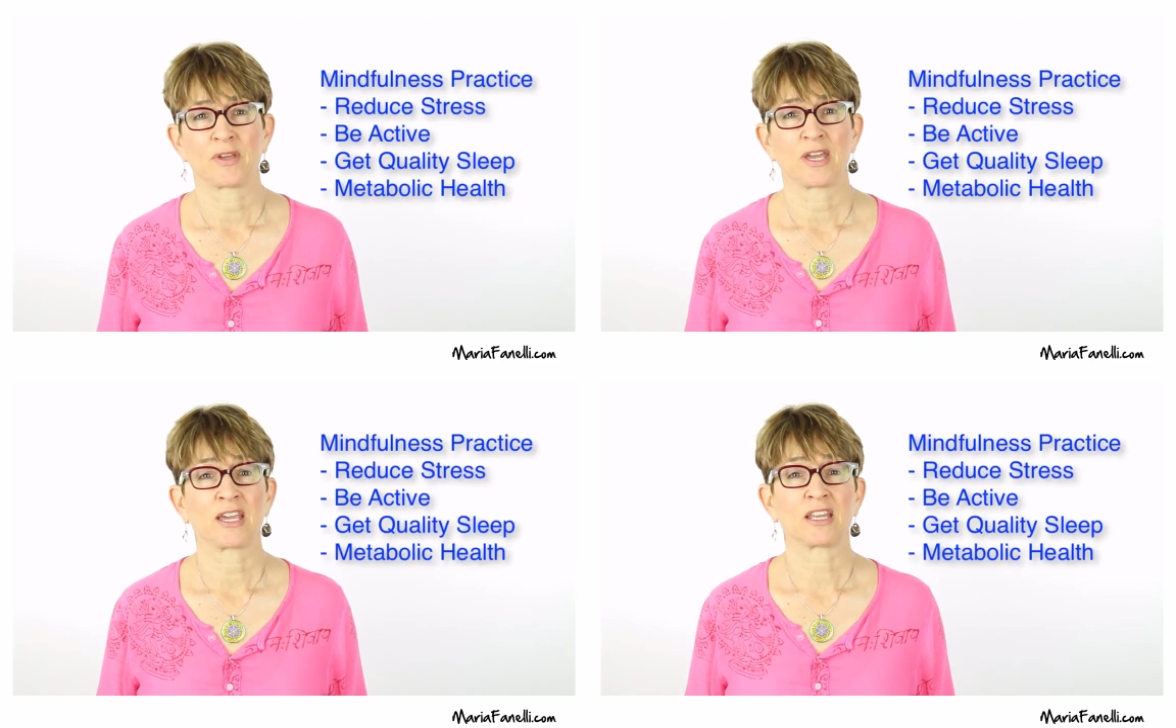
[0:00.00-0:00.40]

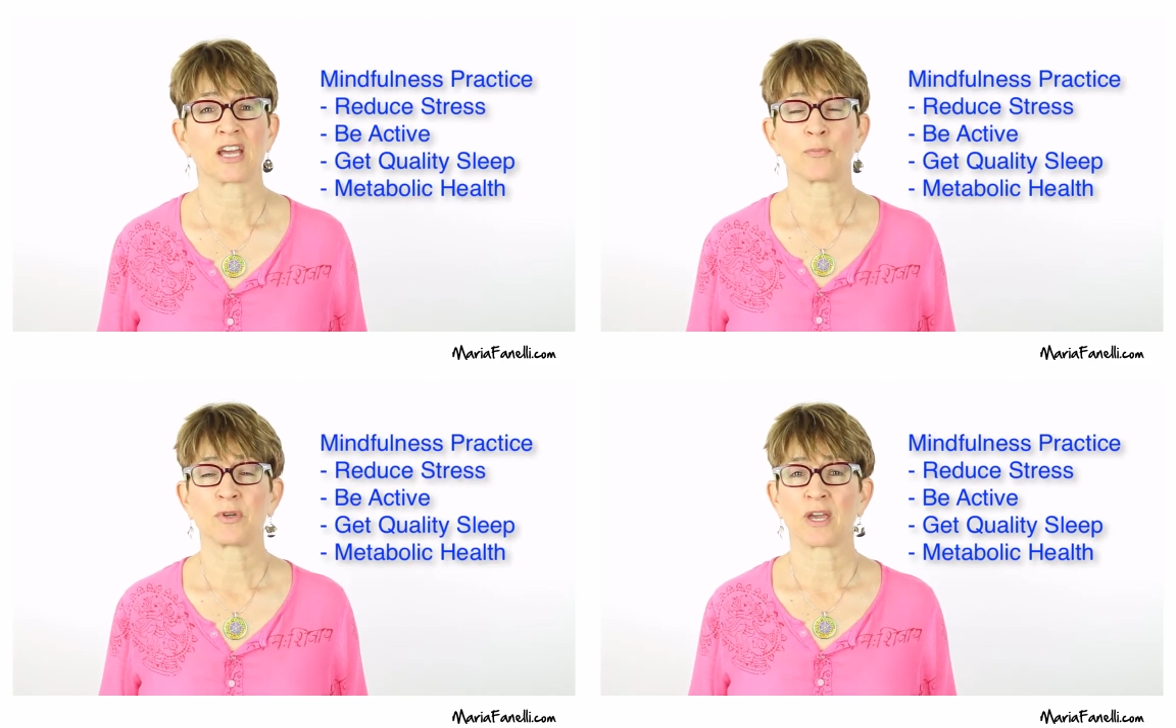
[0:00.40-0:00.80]
It can
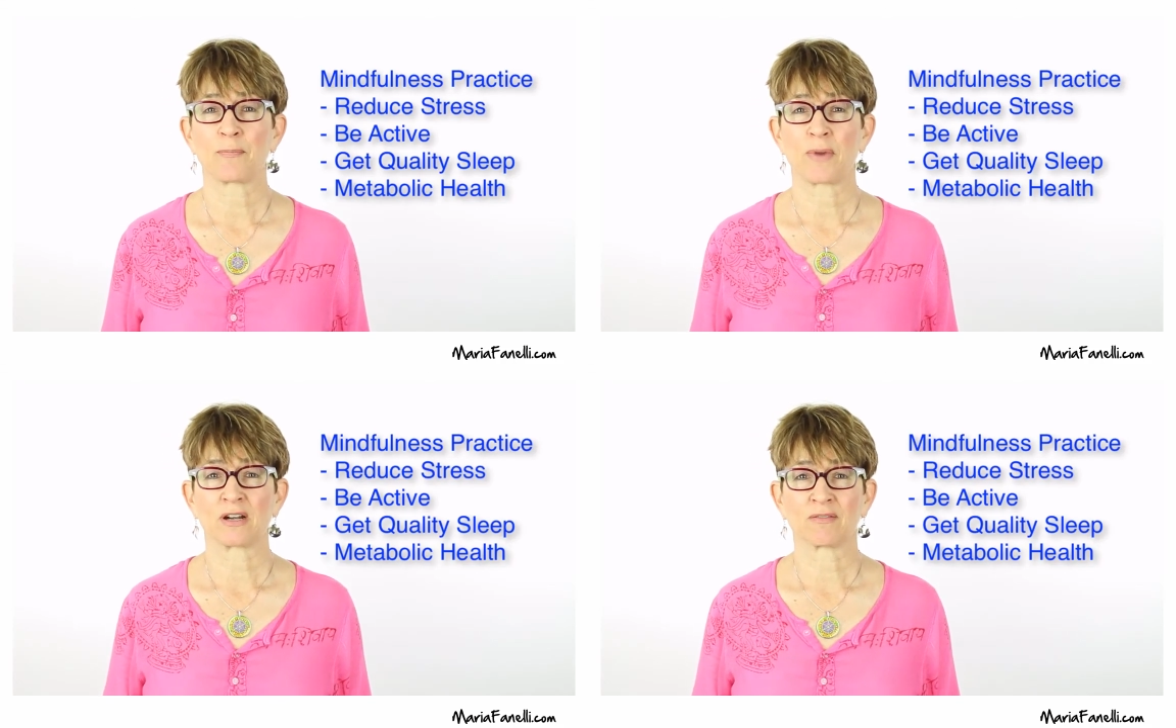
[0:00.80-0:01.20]
help you
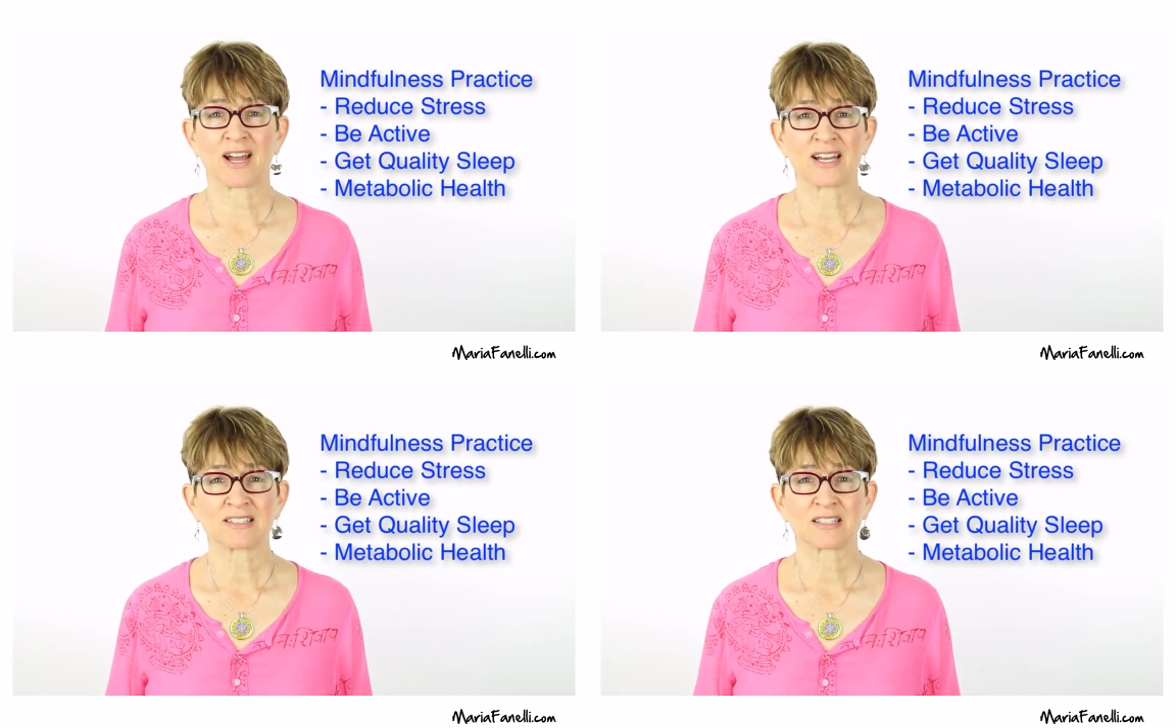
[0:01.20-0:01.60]
get better
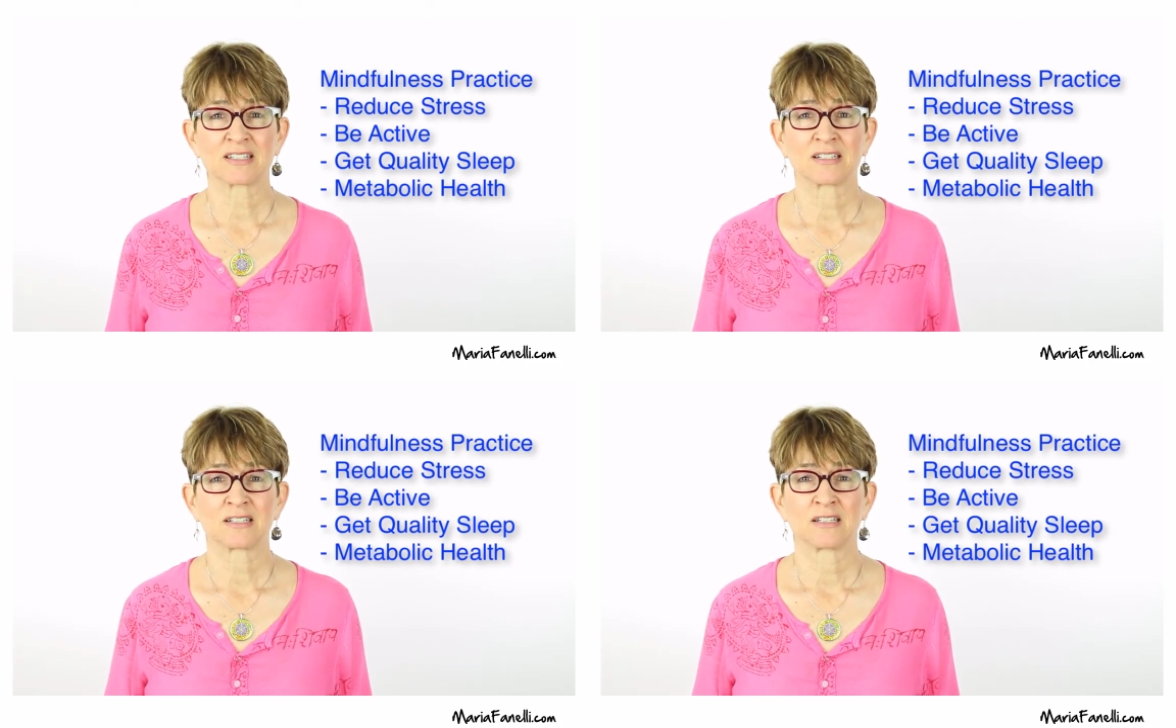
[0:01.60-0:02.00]

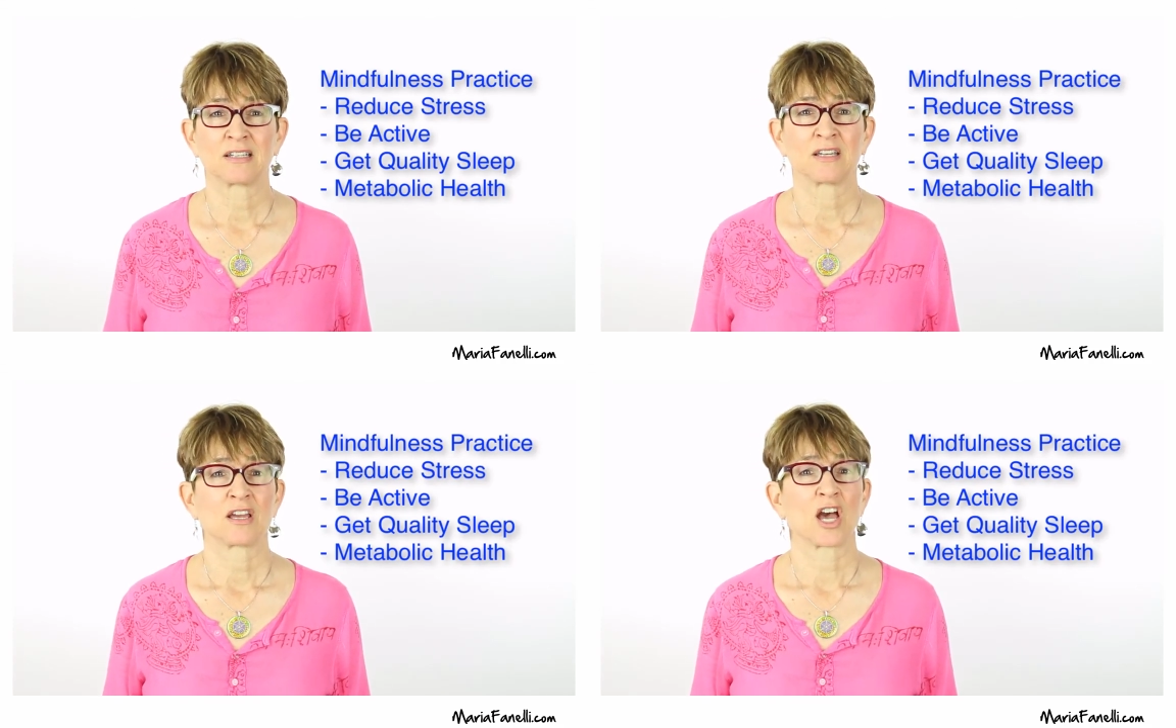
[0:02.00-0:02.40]
rest,
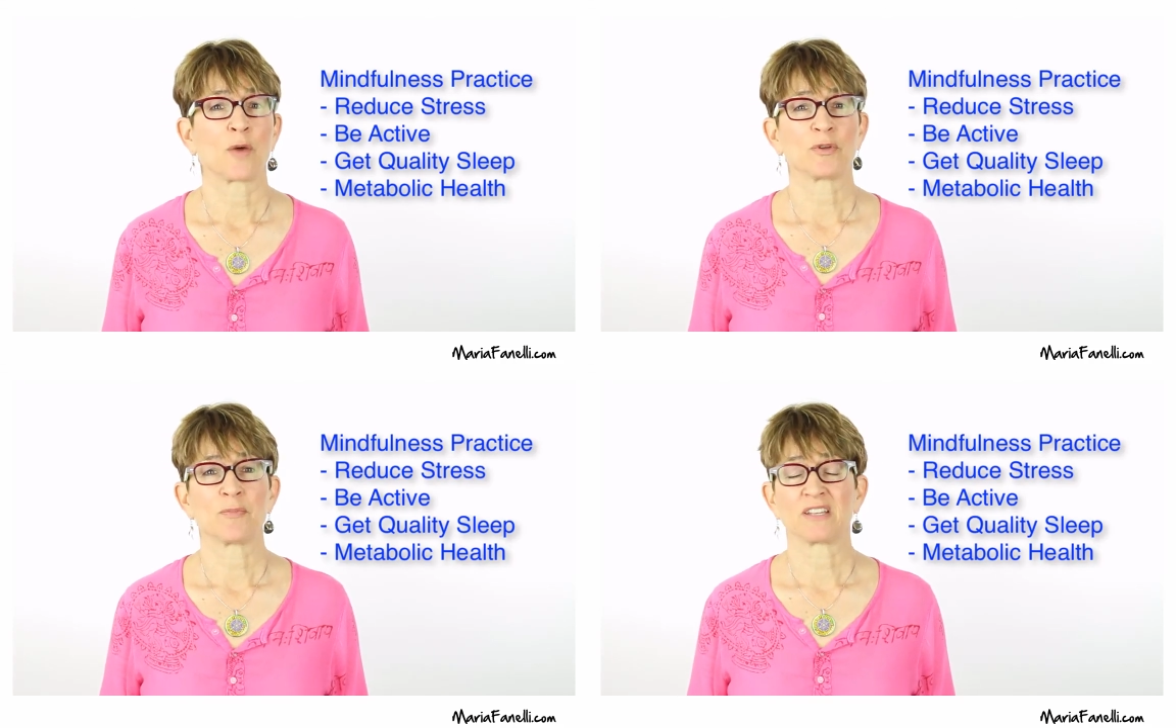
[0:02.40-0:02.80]

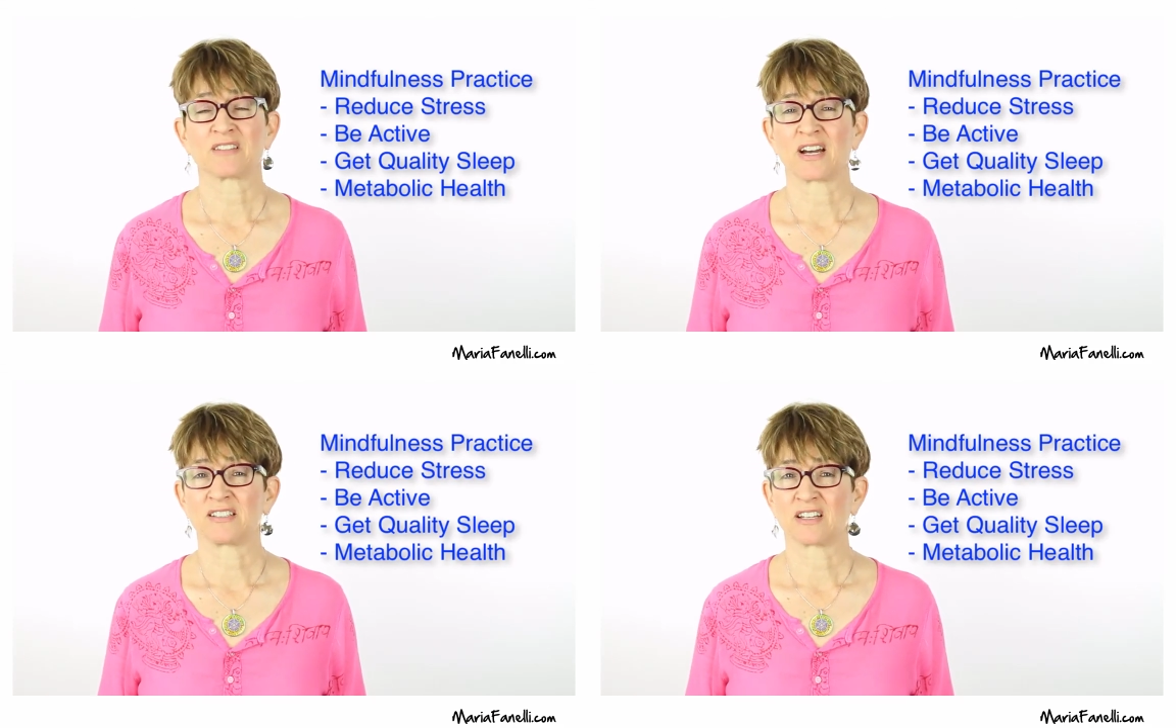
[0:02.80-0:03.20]
help you make
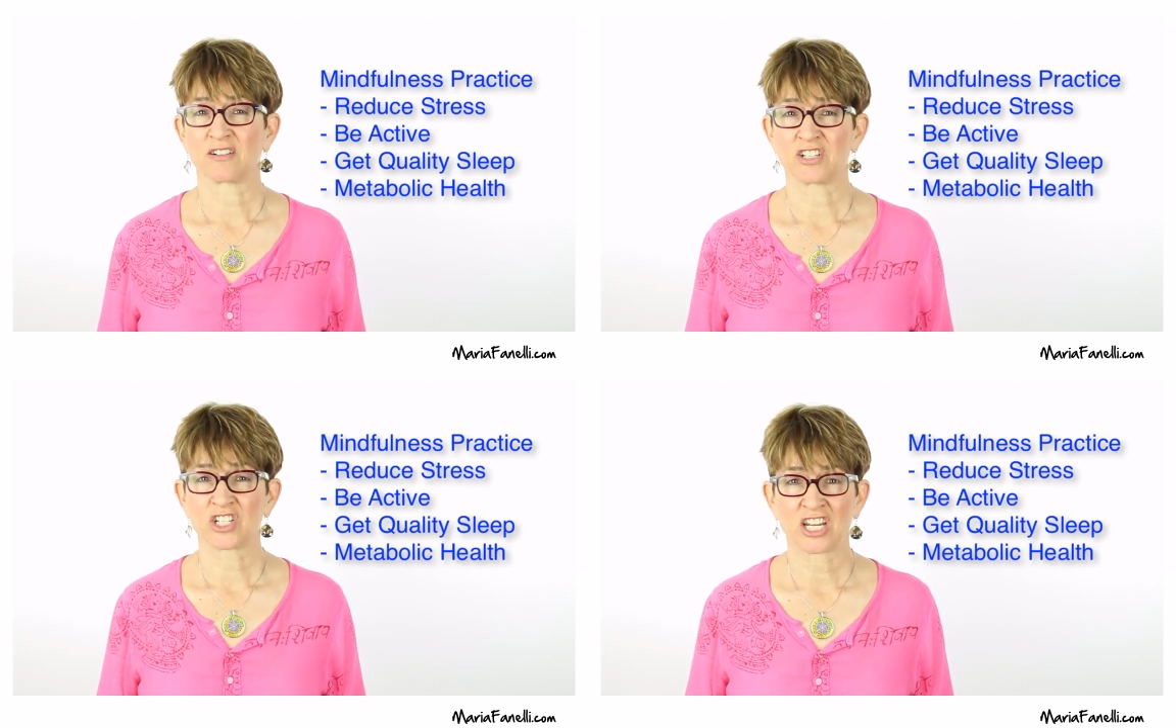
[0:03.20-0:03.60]

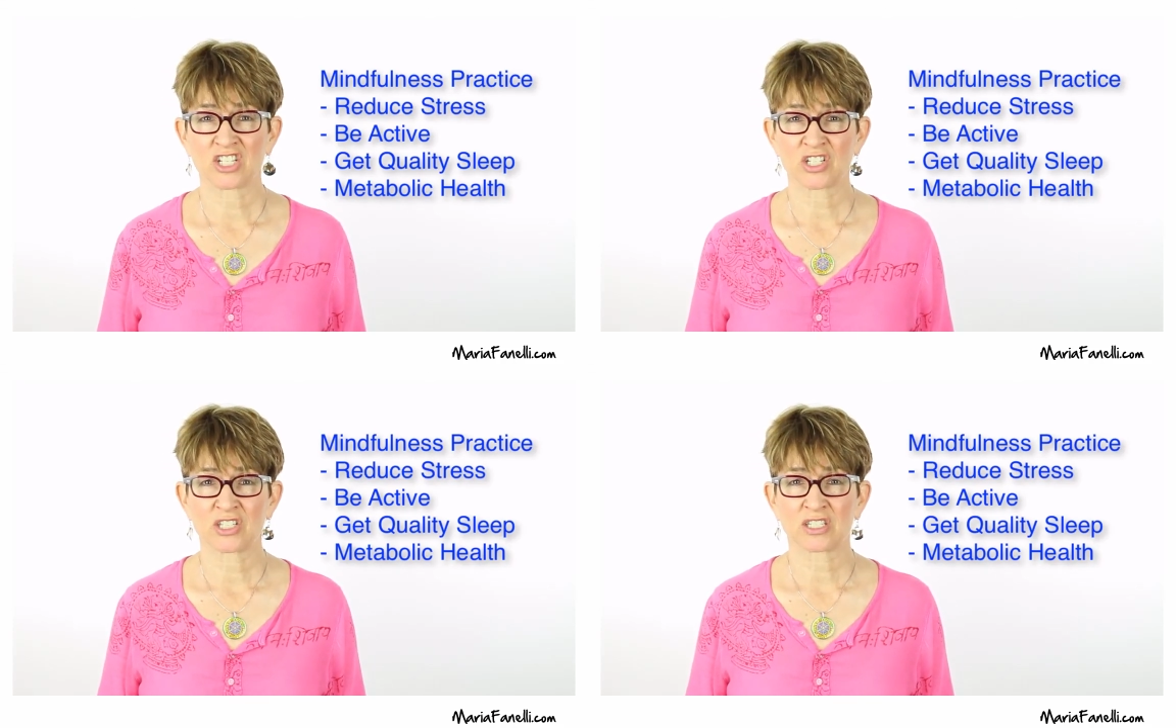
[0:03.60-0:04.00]
dietary
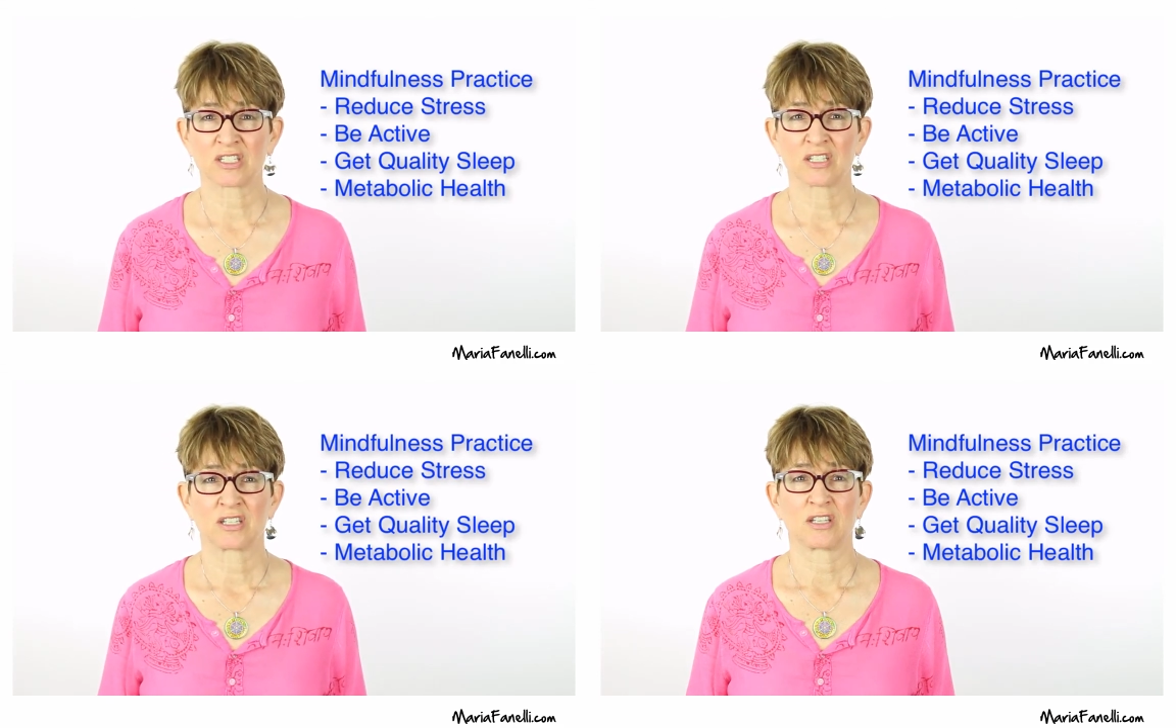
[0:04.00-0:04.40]
changes,